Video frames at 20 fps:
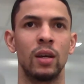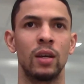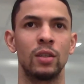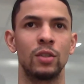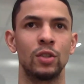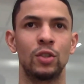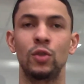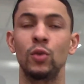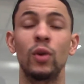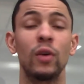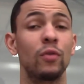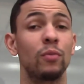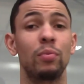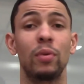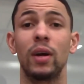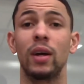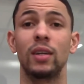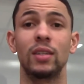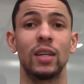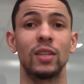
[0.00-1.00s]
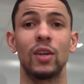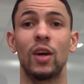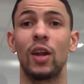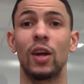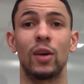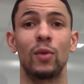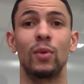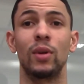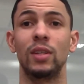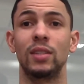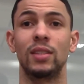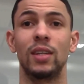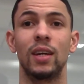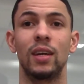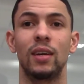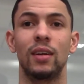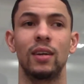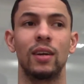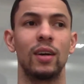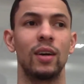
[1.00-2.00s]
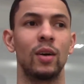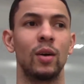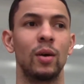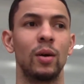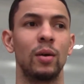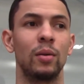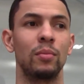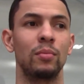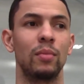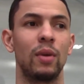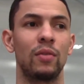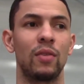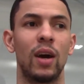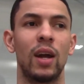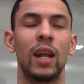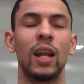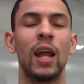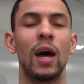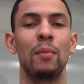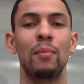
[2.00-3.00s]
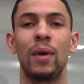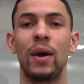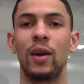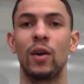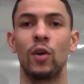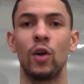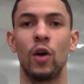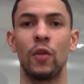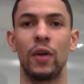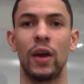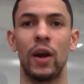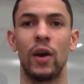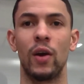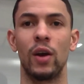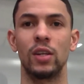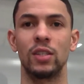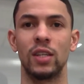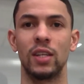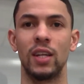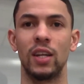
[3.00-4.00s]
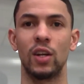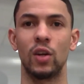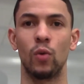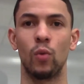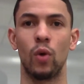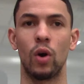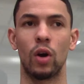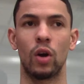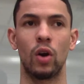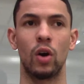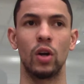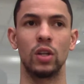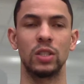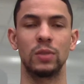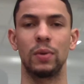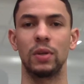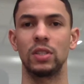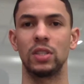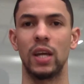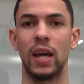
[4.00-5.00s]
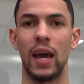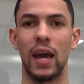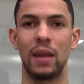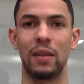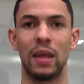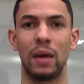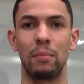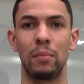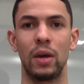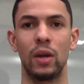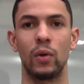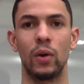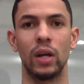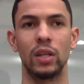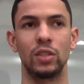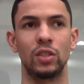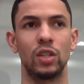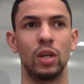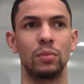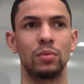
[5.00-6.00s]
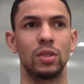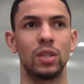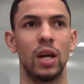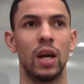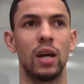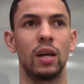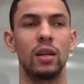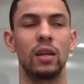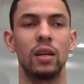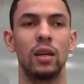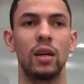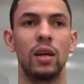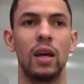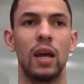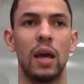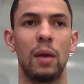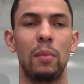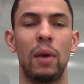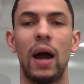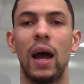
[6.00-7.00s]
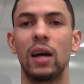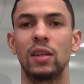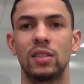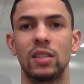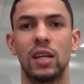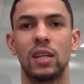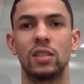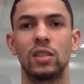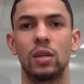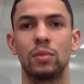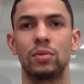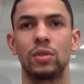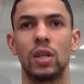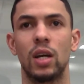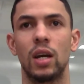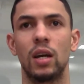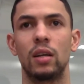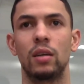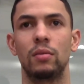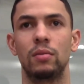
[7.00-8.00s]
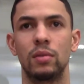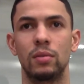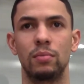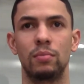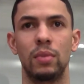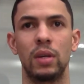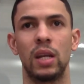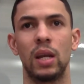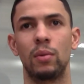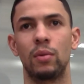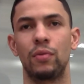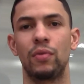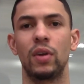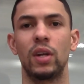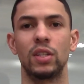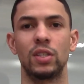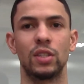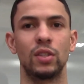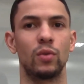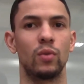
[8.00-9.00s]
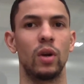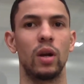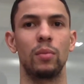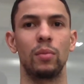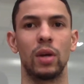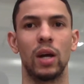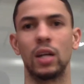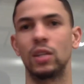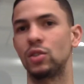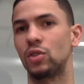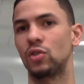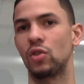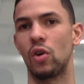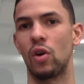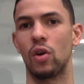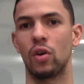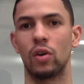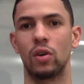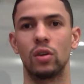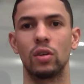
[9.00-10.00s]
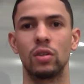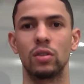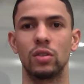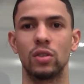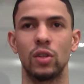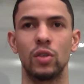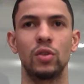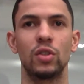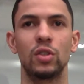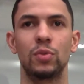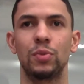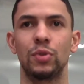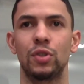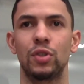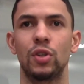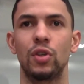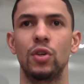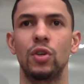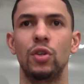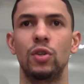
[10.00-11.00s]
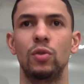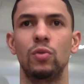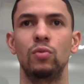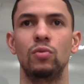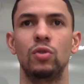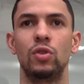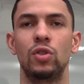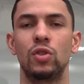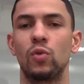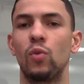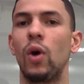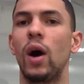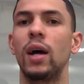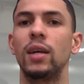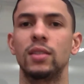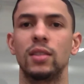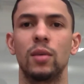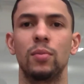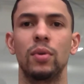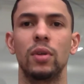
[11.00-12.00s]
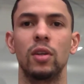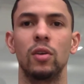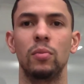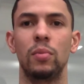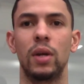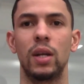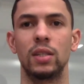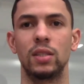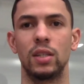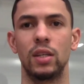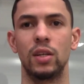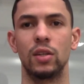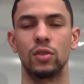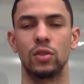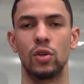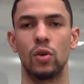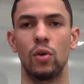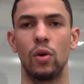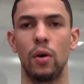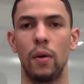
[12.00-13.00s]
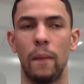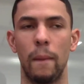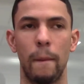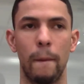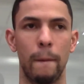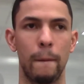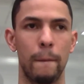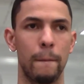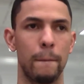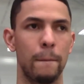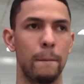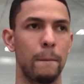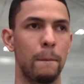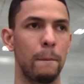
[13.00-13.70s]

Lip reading: There's two different players. That's all I can really say. Got a lot better in all the areas I need to work on, especially adding that mid-range jump shot and my outside jump shot. Being able to finish at the rim, got stronger. So you just mature and you just wise up a little bit as the years go on.